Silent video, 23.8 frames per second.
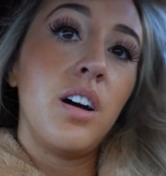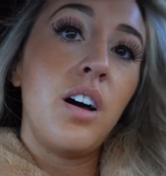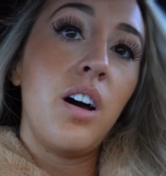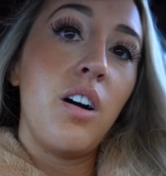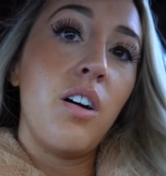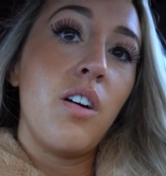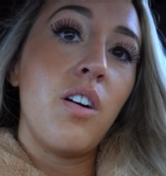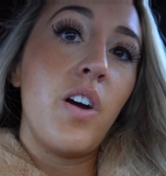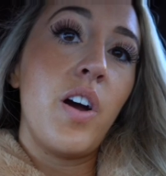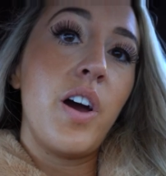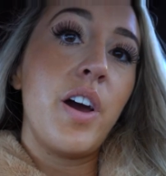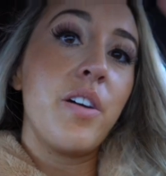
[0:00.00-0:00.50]

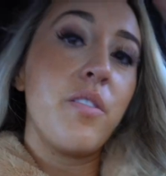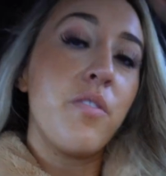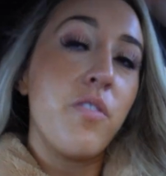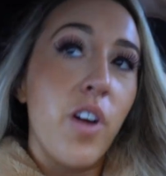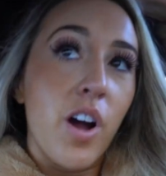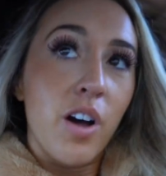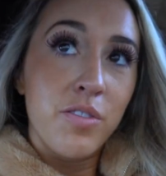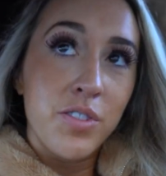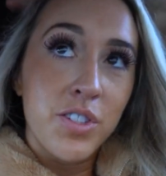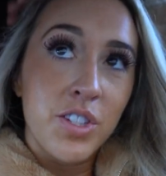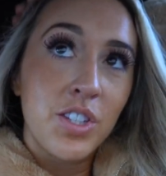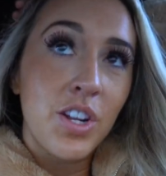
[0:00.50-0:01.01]
Alright,
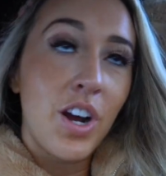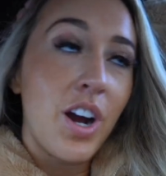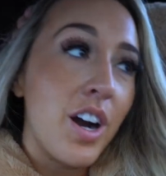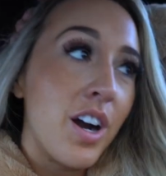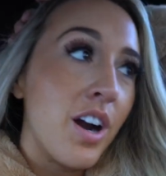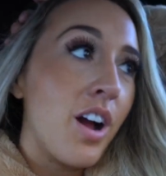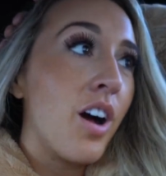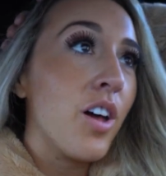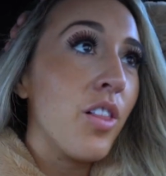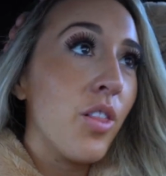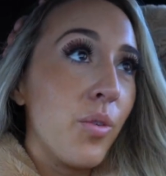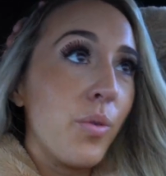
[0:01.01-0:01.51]
rough
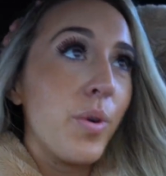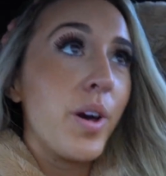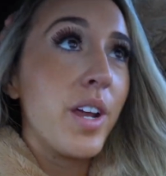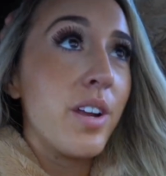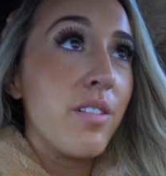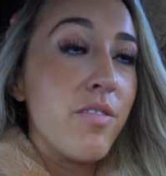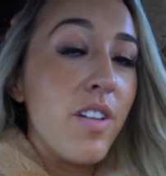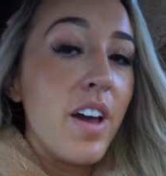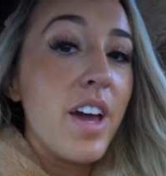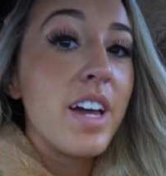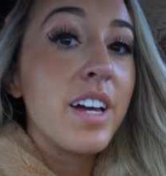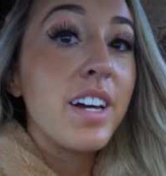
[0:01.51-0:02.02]
start on the way
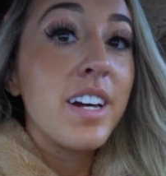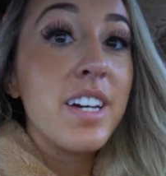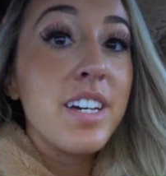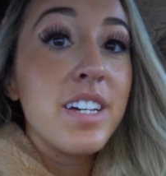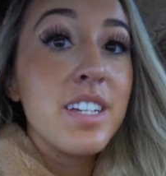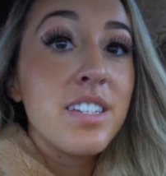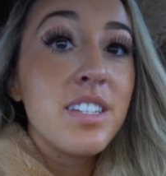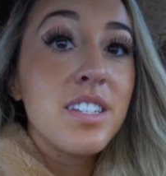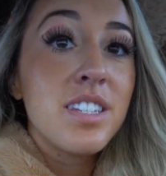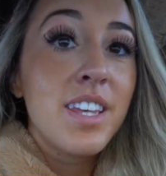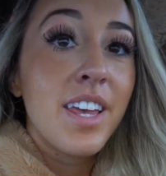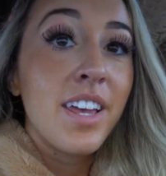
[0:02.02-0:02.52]
to
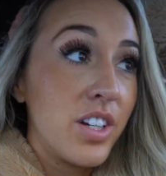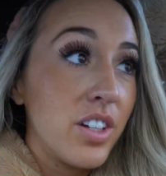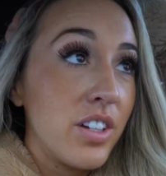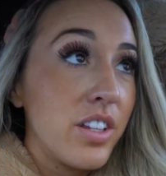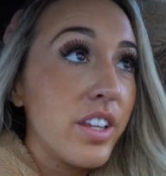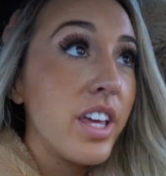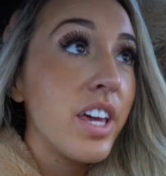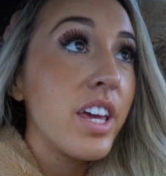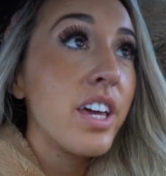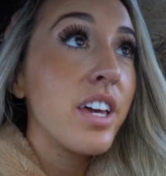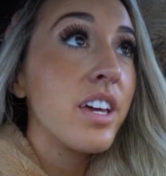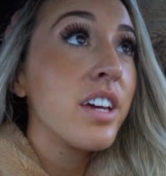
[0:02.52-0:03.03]
Vegas.
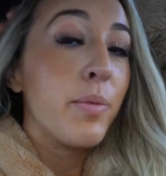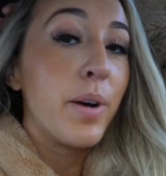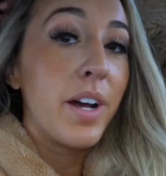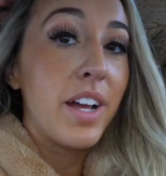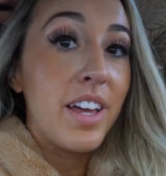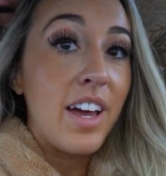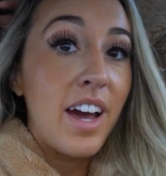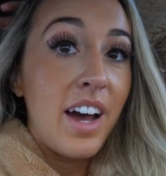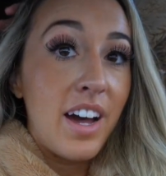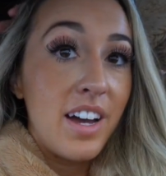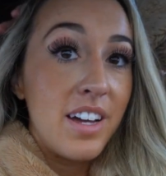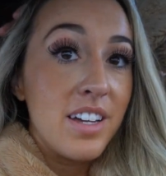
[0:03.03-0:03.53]
Literally, my
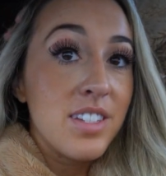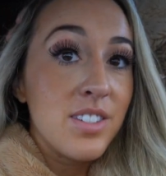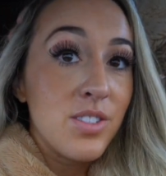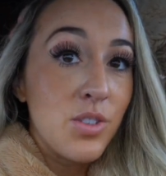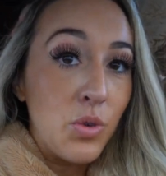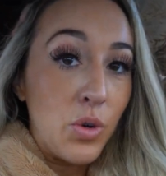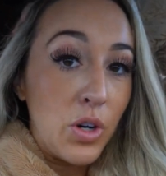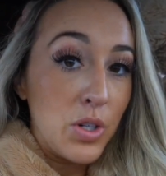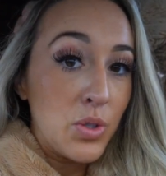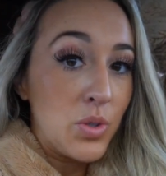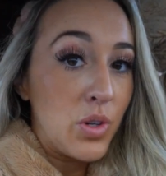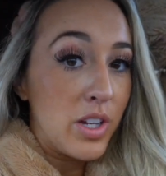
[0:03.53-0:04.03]
cat is
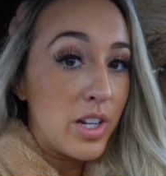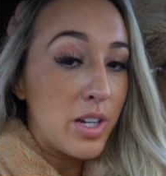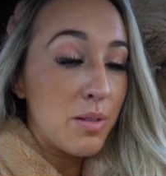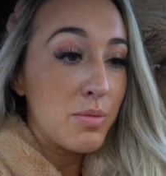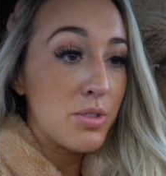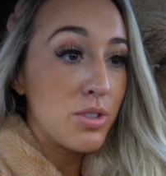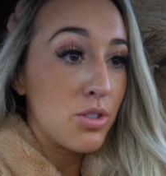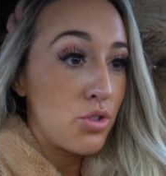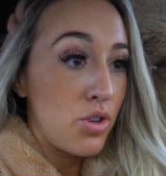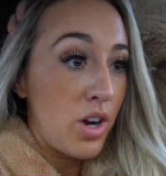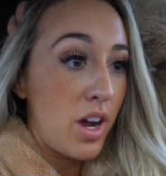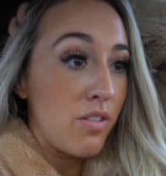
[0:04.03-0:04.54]
the worst when it
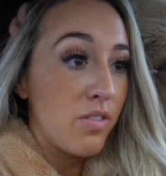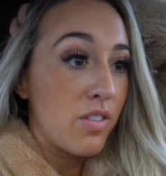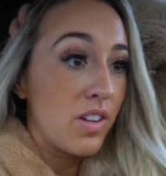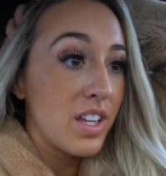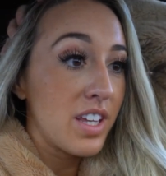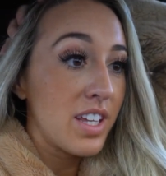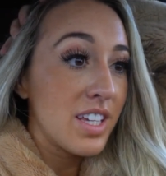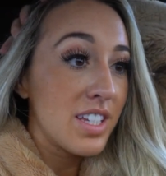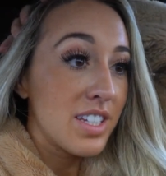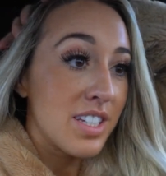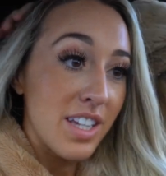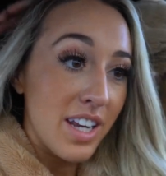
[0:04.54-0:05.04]
comes to
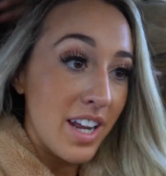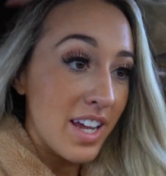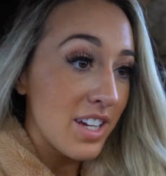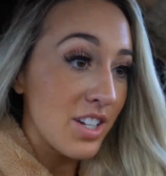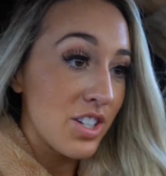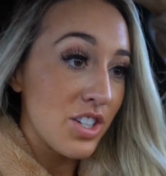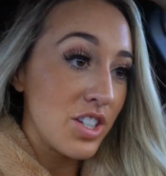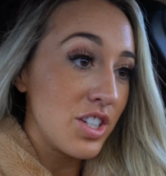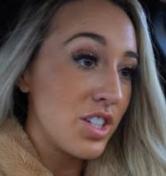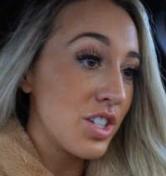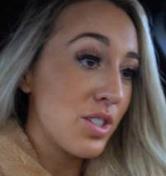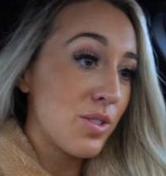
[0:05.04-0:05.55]
traveling, and today
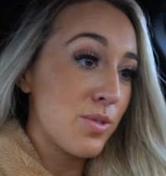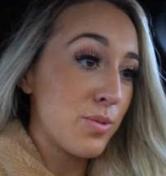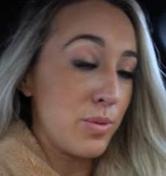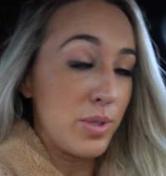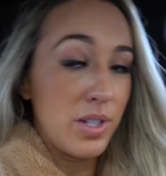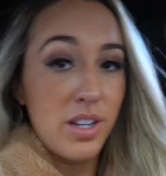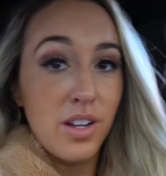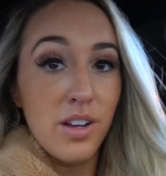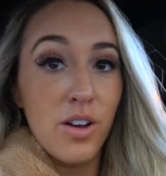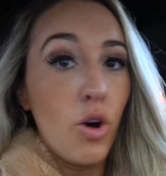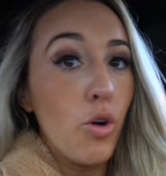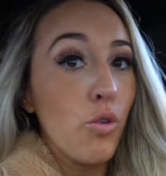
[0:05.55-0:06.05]
she just
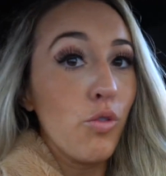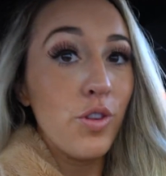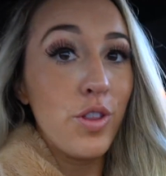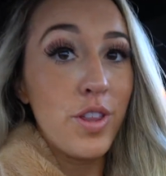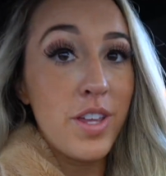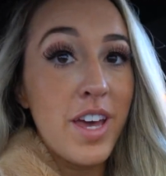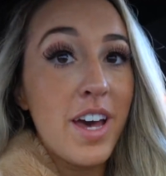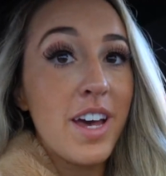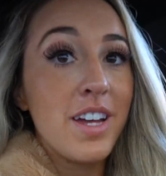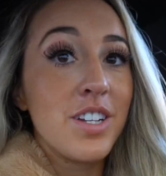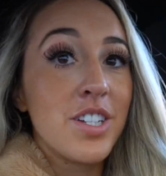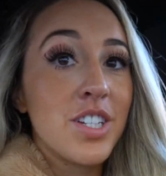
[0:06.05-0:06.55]
went over
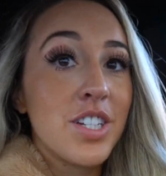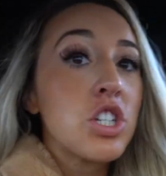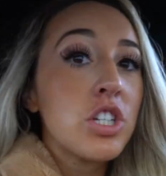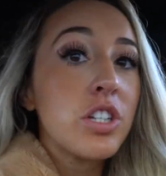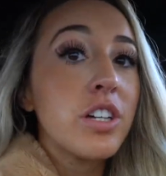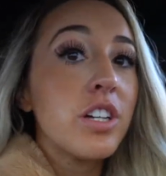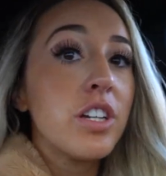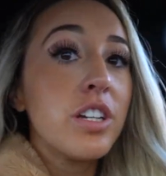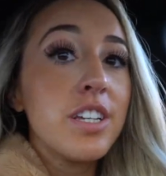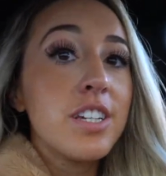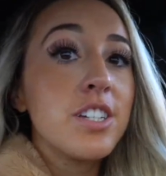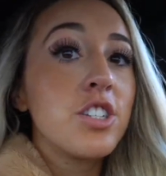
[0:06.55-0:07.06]
the edge. She
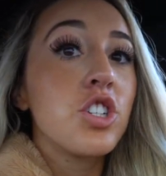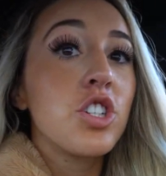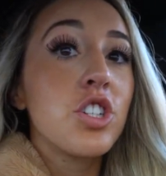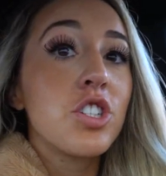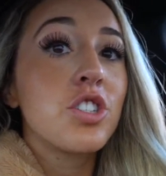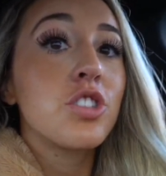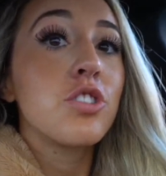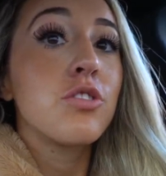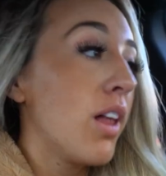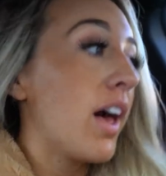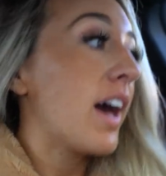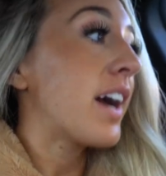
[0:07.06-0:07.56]
literally
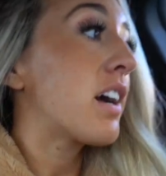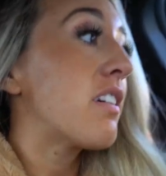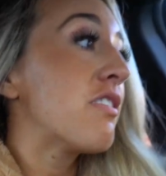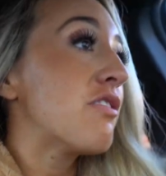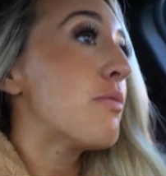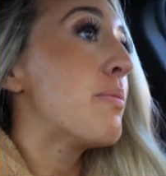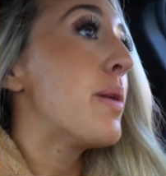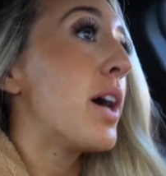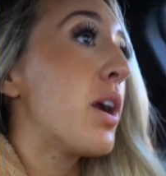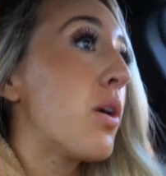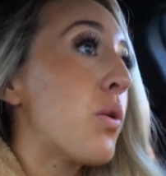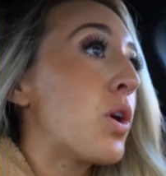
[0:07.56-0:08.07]
just, lack of
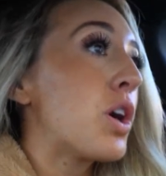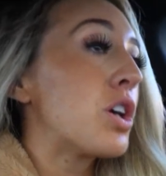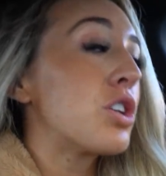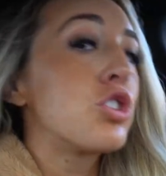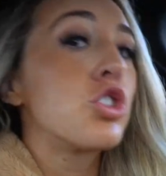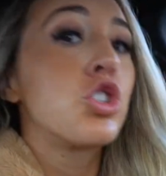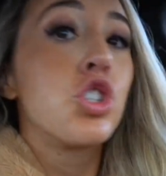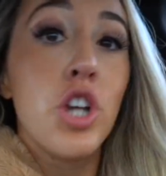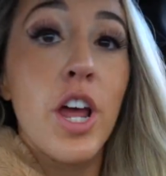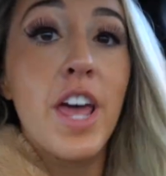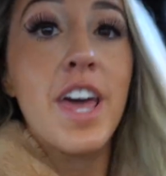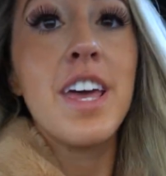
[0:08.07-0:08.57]
a better word,
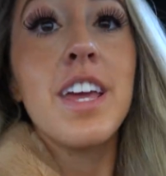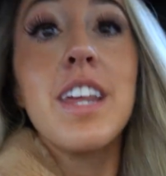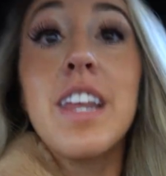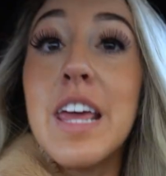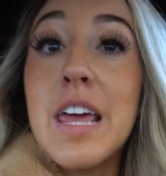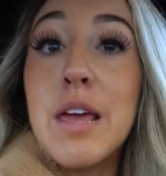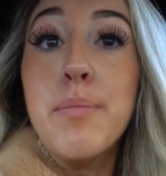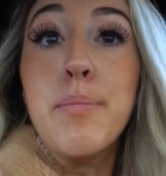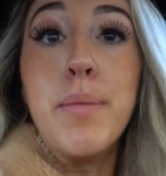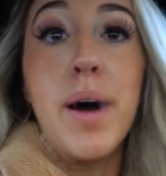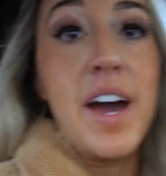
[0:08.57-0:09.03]
it in